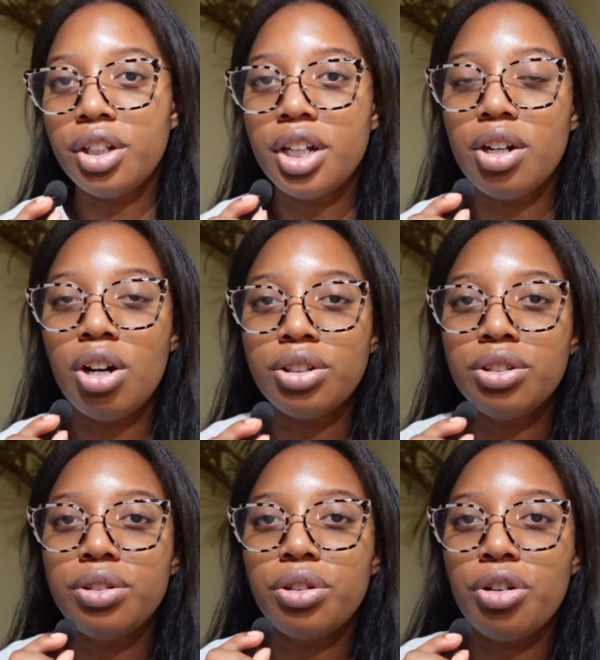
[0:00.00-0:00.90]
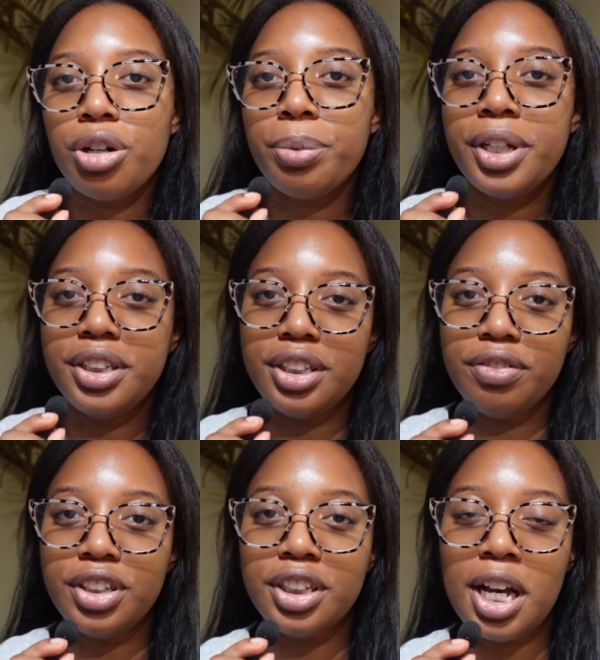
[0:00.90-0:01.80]
can also incorporate
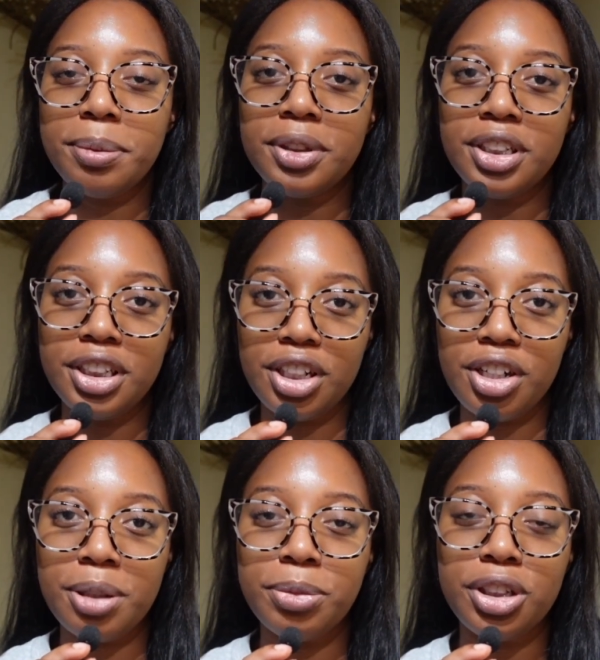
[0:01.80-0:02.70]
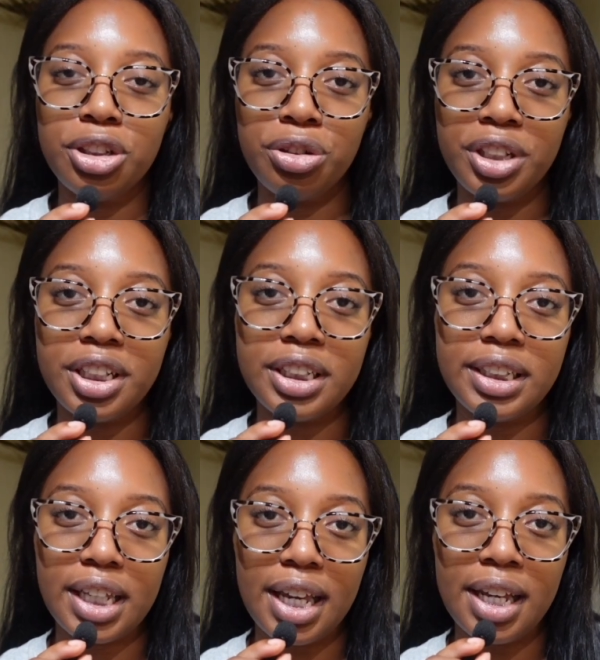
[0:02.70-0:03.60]
different types of serums to treat the
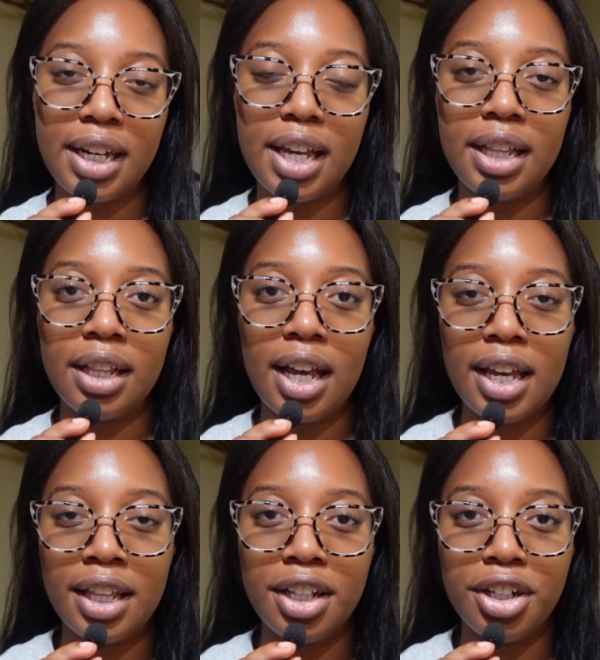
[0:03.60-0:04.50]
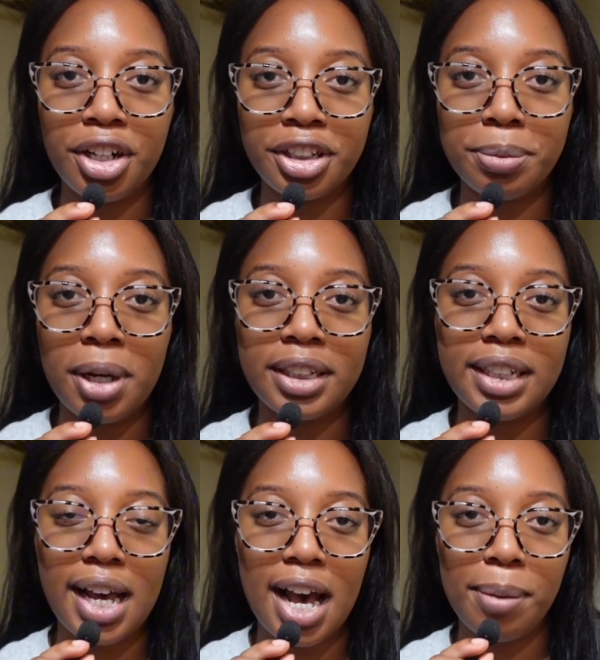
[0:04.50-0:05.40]
skin and lighten the dark spots
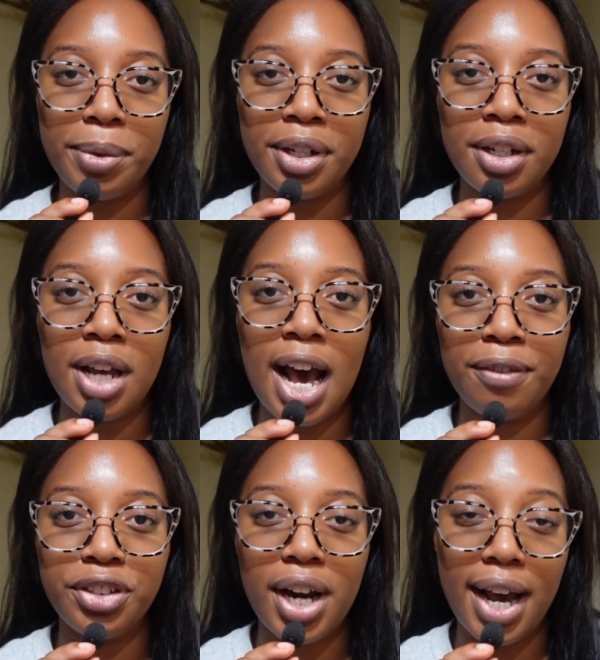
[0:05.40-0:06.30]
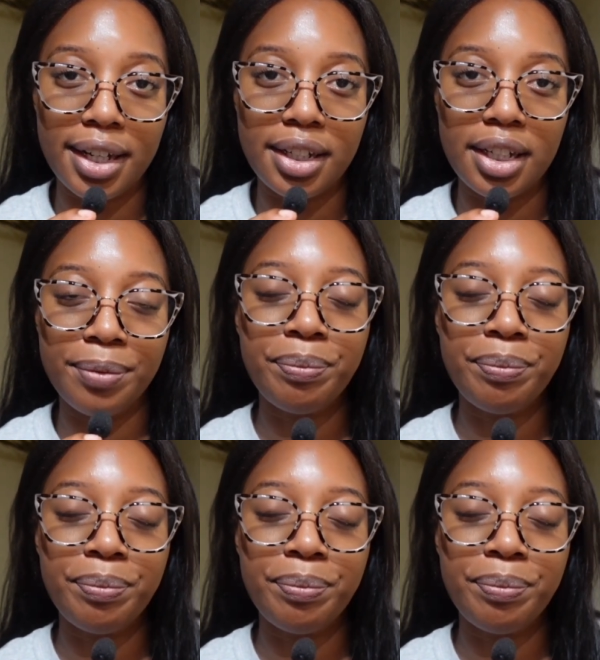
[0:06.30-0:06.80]
that happen after acne.